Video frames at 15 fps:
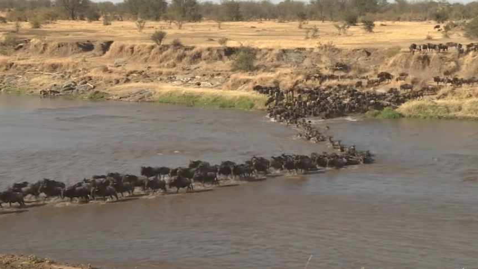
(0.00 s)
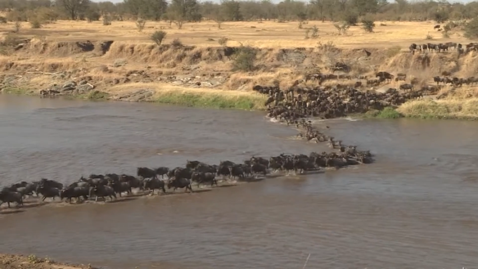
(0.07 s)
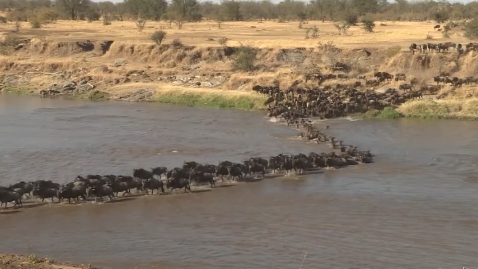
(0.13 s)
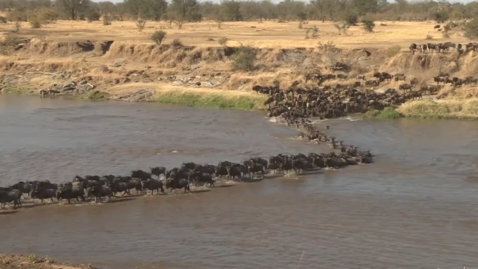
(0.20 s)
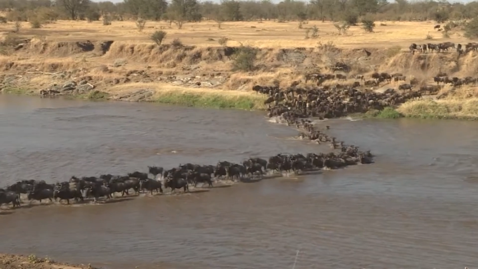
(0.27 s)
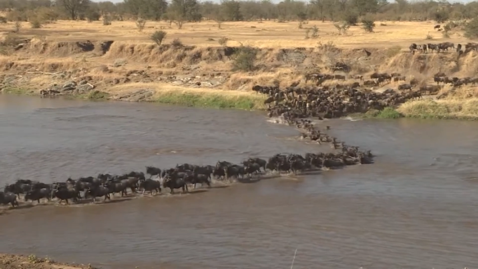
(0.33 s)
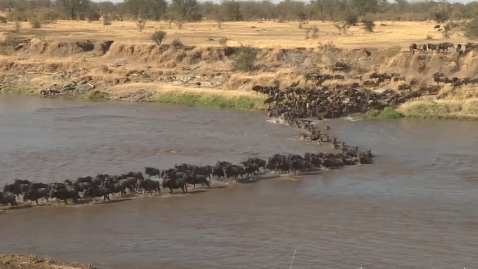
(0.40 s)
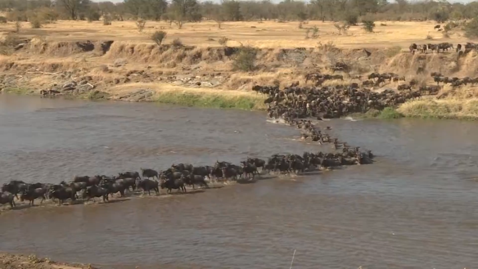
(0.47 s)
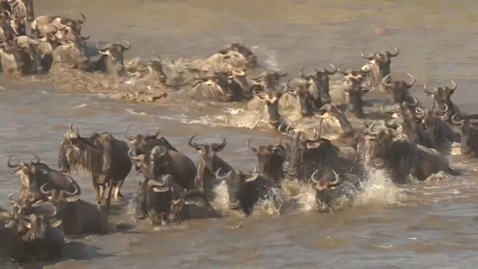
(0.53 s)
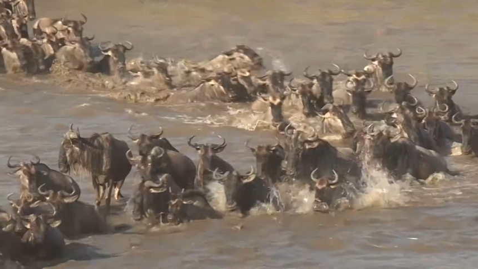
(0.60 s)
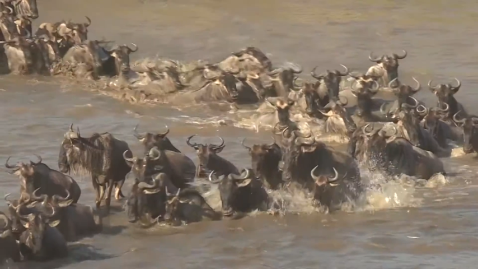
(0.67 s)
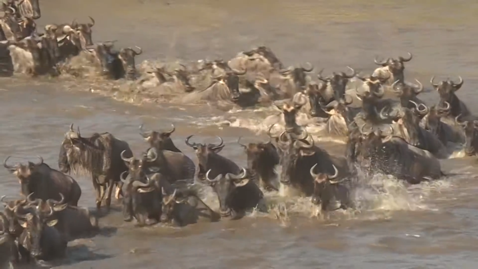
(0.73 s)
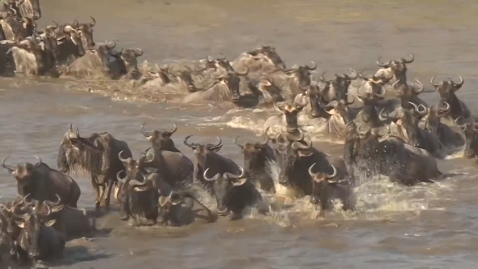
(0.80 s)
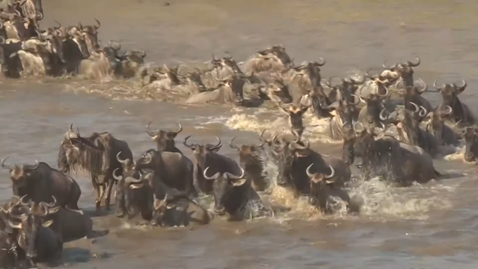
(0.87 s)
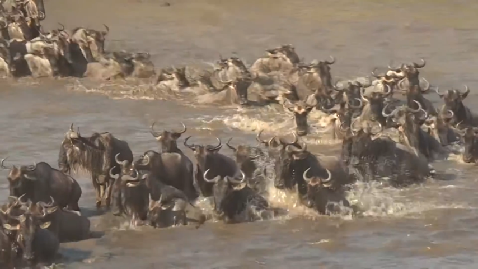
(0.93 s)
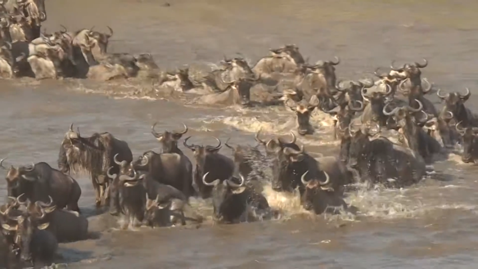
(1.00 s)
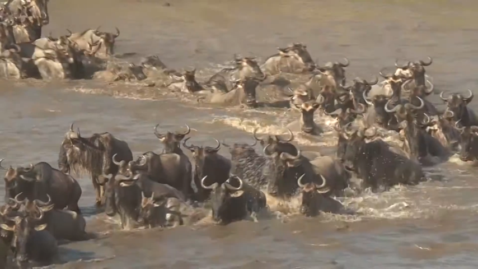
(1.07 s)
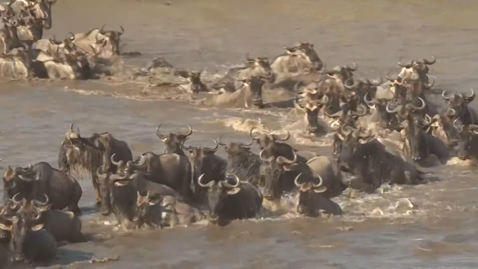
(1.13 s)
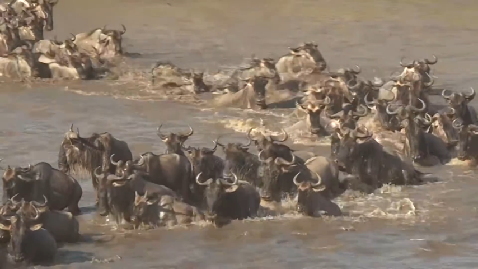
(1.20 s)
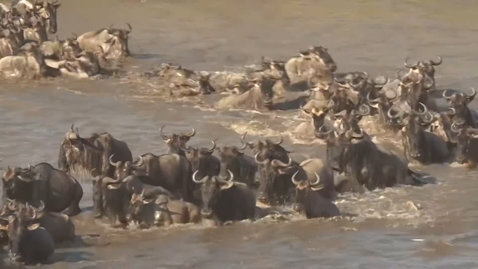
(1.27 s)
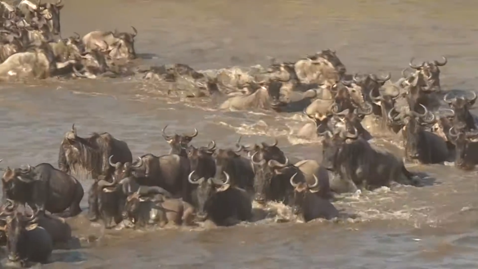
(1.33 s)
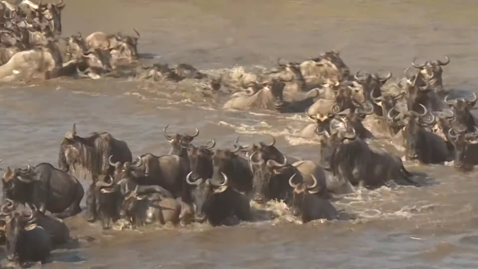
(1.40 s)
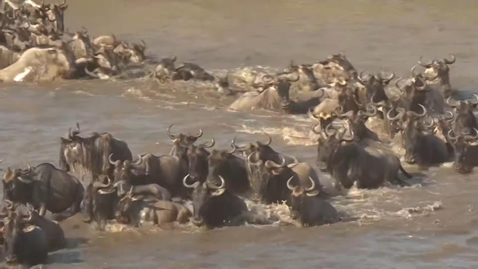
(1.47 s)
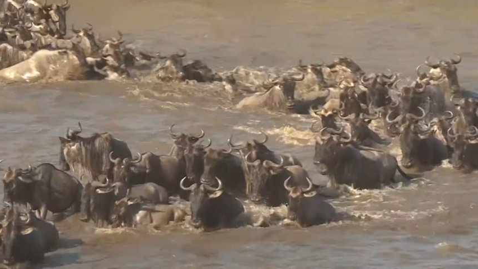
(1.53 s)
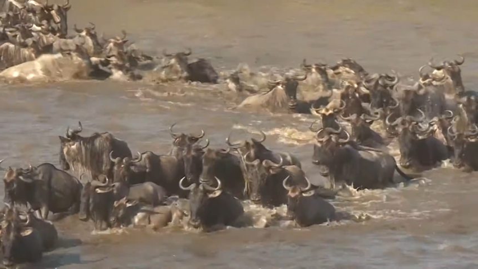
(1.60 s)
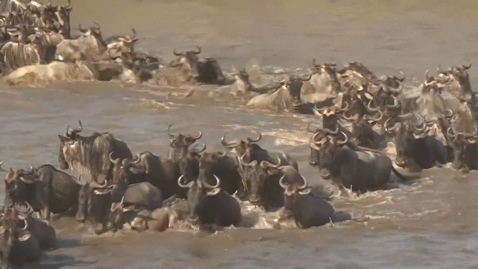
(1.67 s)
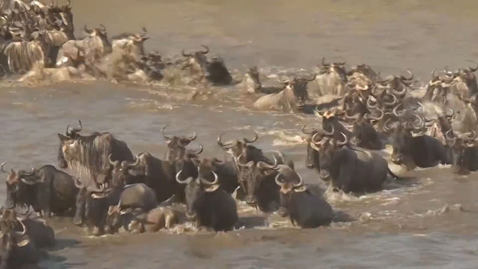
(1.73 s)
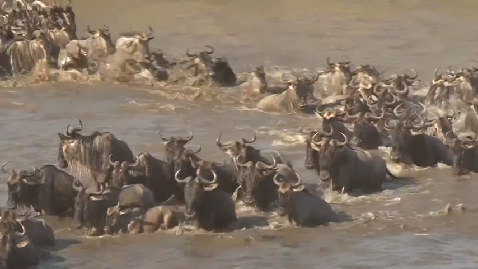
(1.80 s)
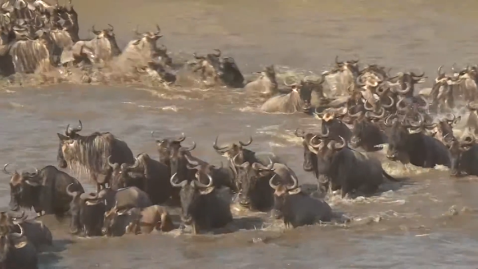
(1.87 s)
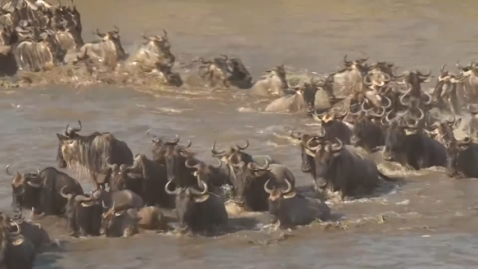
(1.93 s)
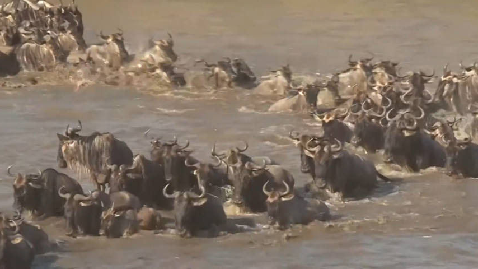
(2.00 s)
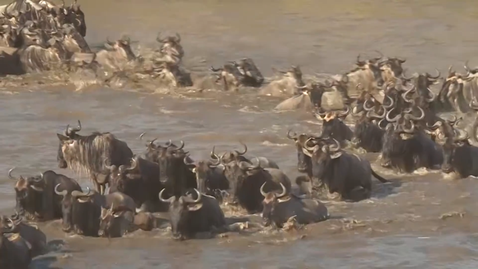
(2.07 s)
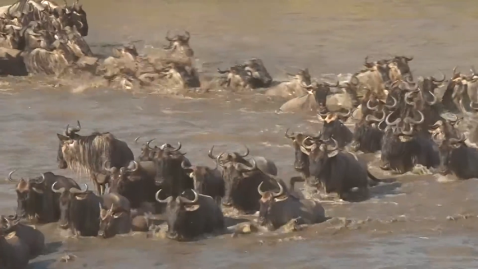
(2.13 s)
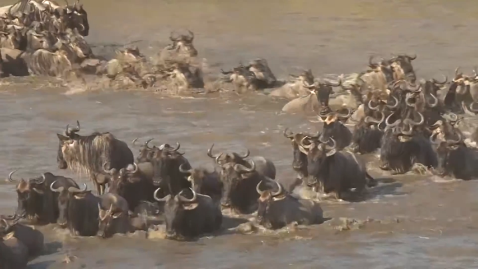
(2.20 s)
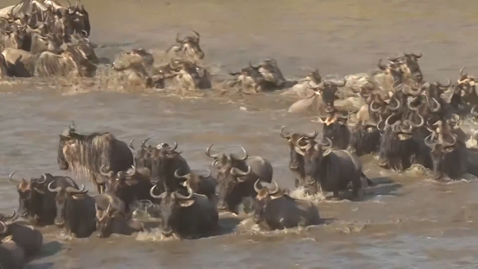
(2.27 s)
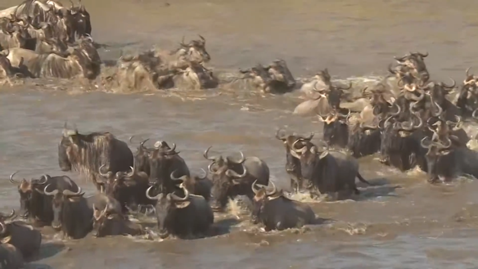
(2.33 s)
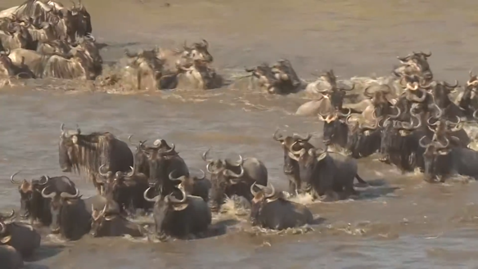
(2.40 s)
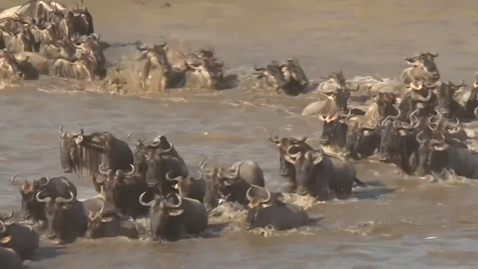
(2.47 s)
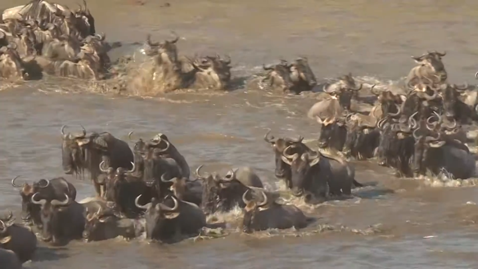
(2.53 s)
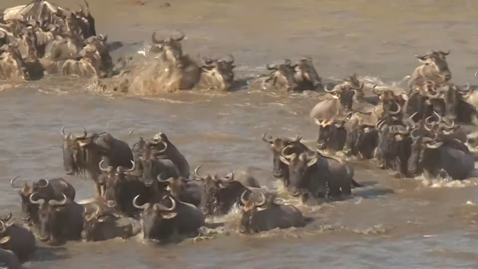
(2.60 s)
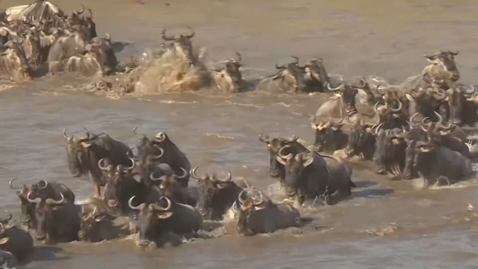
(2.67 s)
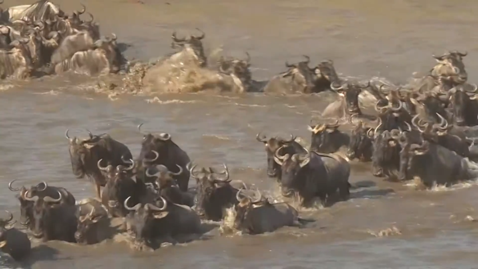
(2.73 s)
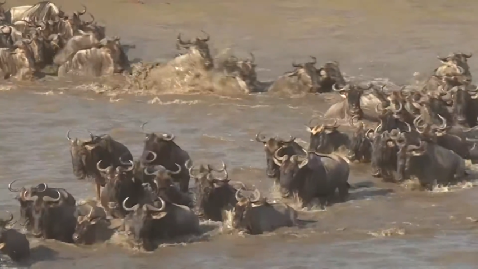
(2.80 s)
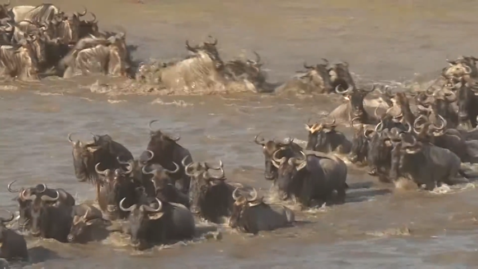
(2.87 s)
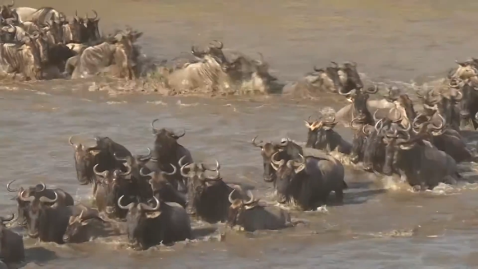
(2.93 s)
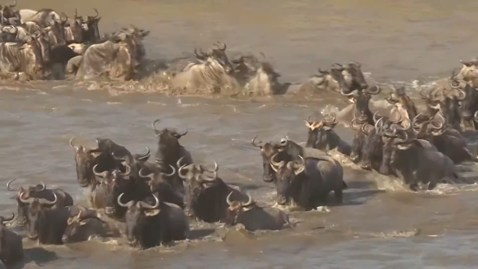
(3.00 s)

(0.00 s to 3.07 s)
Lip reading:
[unreadable: no face in view]